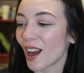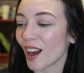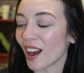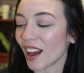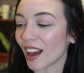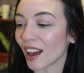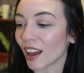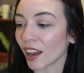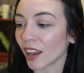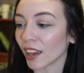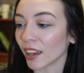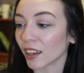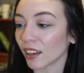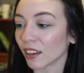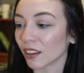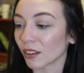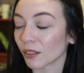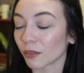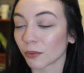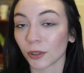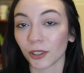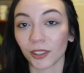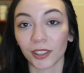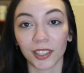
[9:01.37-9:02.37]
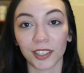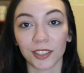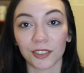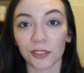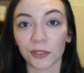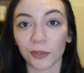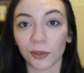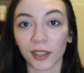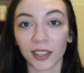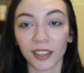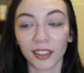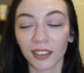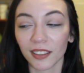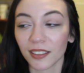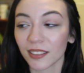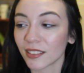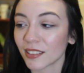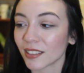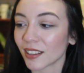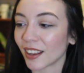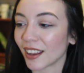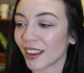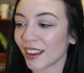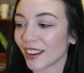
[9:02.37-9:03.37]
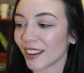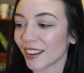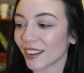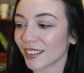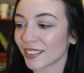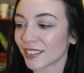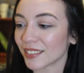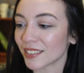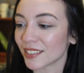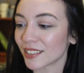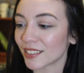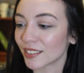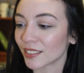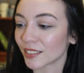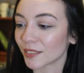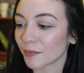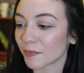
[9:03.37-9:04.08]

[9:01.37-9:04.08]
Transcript: I really enjoyed it, and